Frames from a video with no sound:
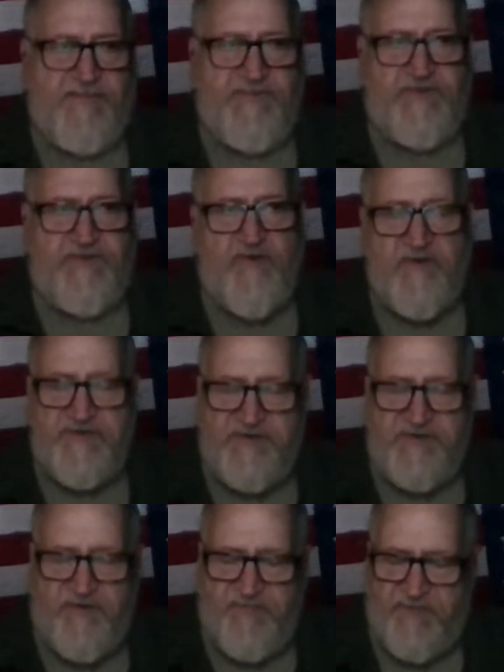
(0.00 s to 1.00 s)
doing
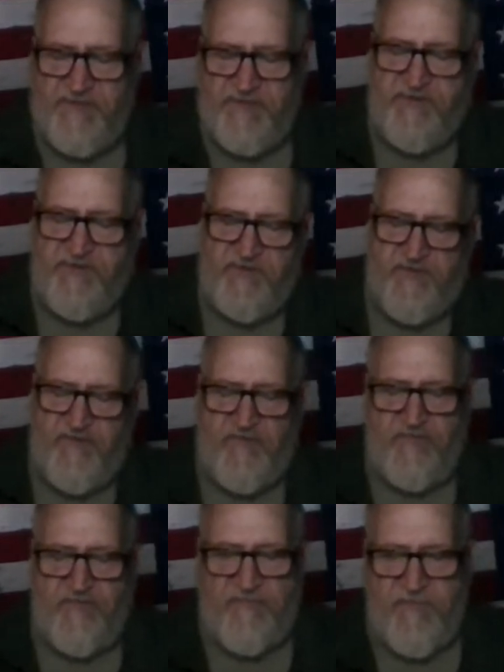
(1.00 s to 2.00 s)
something
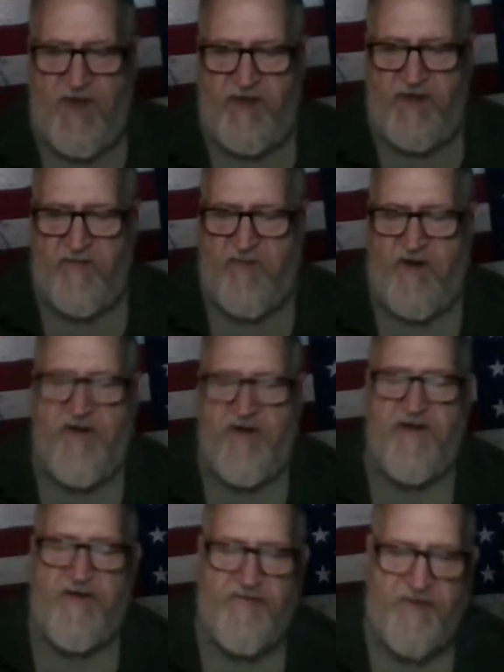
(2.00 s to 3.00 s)
to make
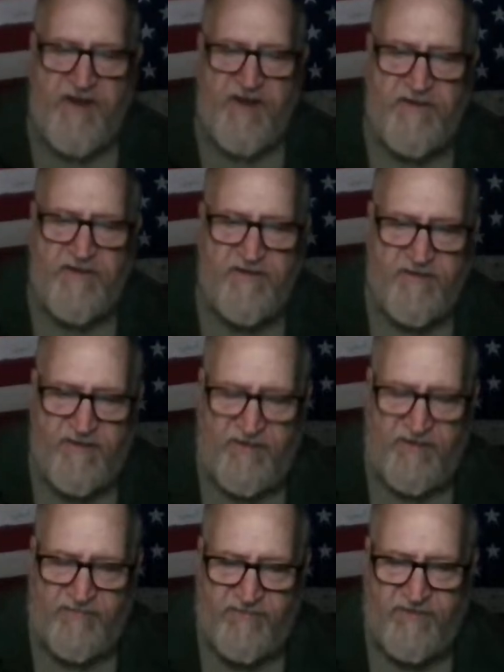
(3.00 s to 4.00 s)
America great.
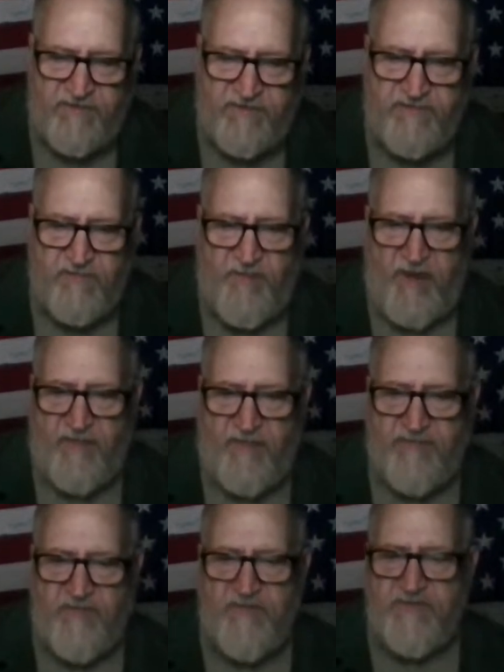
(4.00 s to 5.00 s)
It's
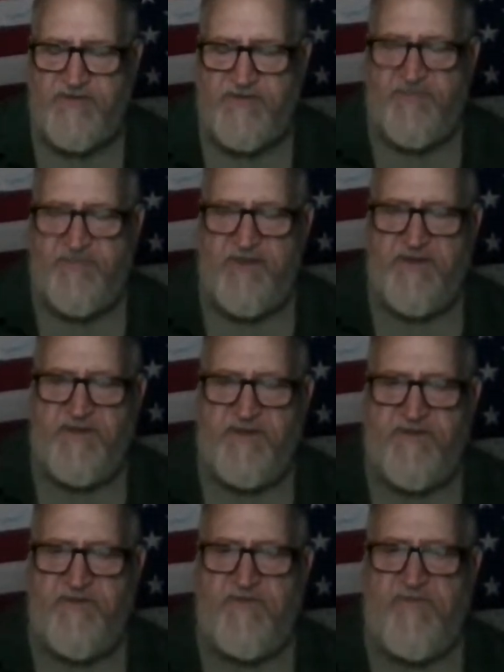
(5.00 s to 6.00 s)
about doing something
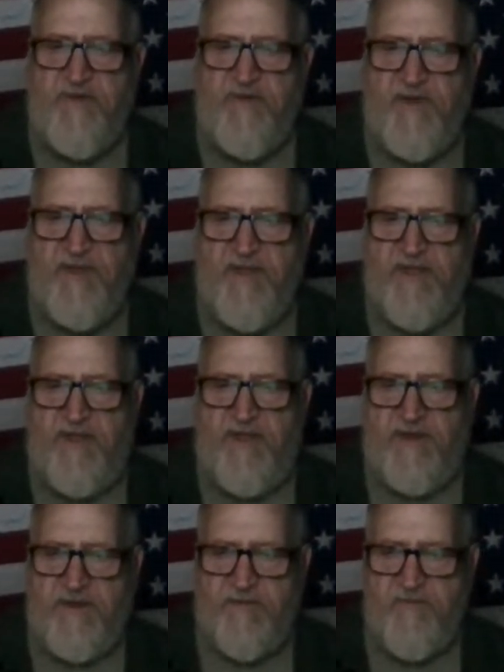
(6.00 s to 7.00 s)
to
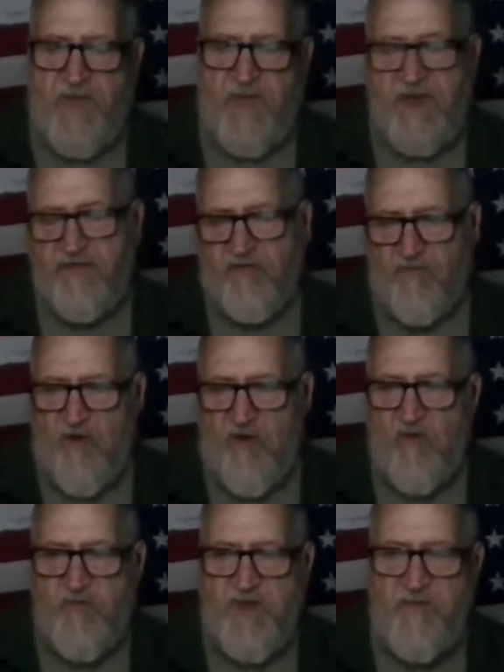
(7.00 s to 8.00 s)
make the
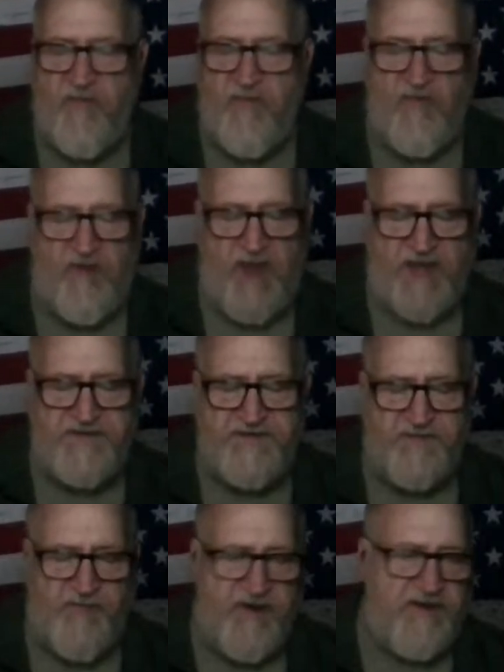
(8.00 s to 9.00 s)
wrong people lots
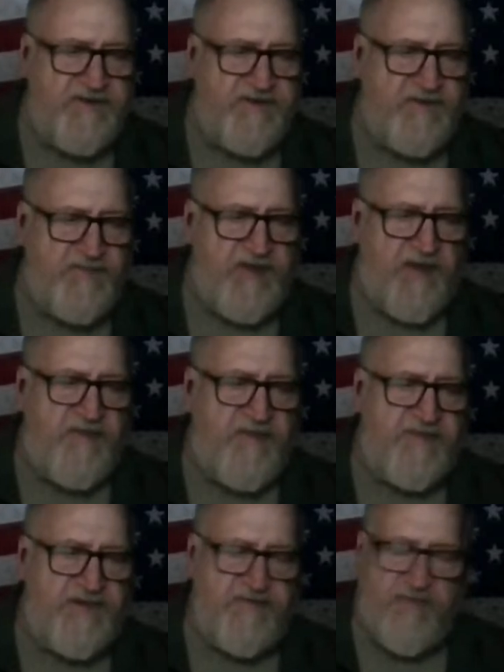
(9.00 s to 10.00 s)
of money
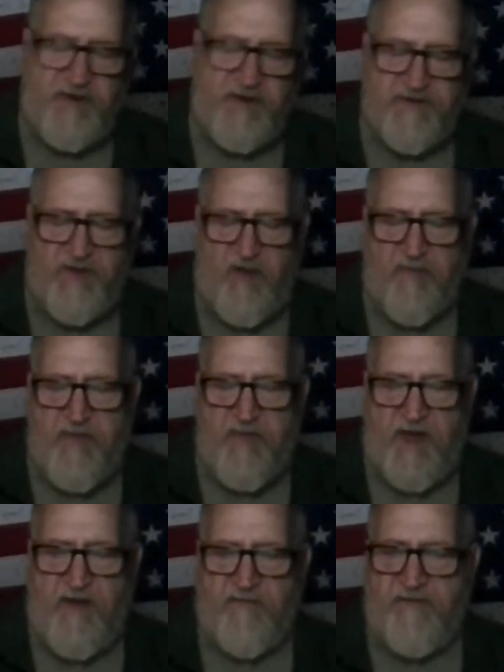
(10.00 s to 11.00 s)
sometimes. That's what it's all
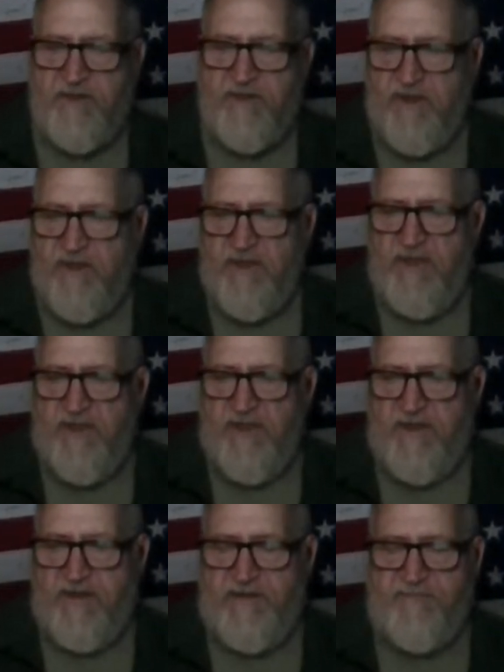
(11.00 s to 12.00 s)
about.
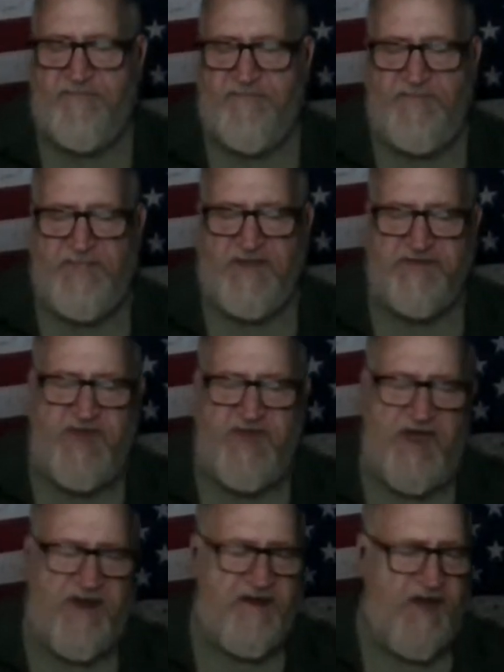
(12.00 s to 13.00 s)
Because
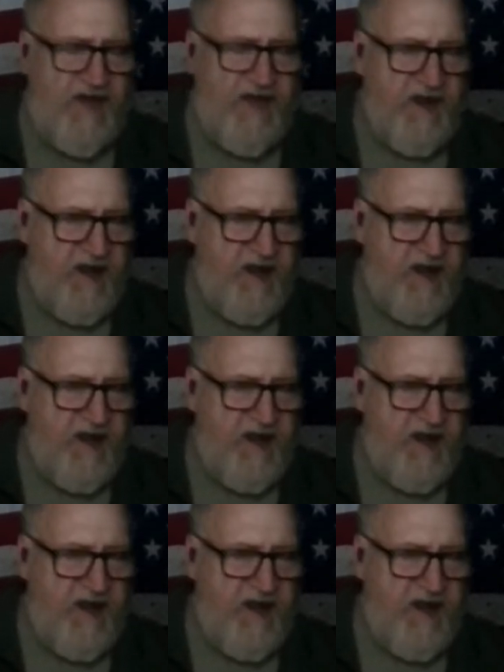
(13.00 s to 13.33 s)
Canada, I can't